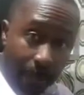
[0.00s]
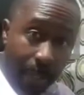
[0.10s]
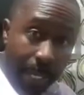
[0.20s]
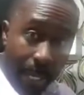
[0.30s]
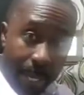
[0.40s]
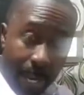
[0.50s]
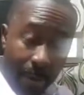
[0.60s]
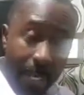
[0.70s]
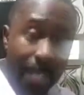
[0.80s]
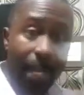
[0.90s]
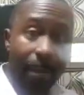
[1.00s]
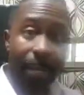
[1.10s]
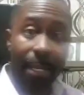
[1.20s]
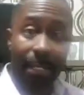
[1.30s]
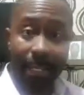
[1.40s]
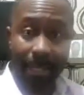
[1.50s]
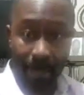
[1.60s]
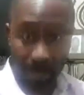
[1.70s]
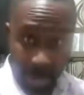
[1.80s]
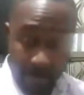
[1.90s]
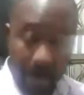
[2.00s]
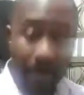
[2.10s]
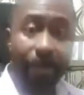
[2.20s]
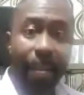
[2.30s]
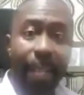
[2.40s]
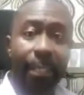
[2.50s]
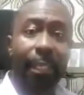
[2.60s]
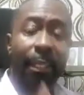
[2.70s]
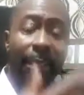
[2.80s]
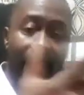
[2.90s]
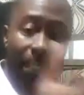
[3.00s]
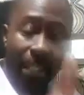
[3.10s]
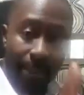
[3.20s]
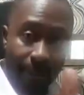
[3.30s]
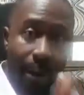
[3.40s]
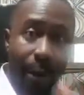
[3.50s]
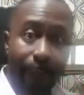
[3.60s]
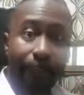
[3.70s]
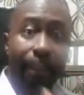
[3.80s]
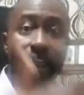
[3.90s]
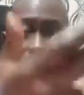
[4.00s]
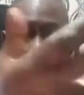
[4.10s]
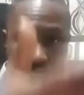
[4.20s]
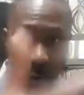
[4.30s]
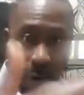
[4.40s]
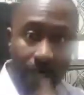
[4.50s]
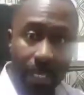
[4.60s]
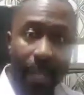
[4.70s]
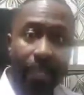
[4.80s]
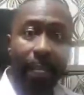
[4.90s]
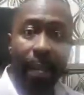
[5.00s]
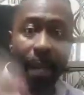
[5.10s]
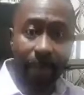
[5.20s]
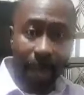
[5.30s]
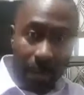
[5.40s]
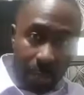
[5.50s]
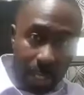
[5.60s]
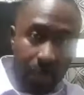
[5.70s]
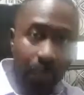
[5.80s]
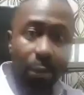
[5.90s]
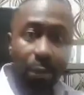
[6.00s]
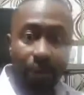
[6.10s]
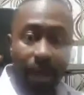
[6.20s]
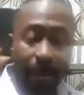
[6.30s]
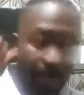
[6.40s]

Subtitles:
them at the allocated places, wrap them up nicely. For a fee, we will always can take them and go dispose of them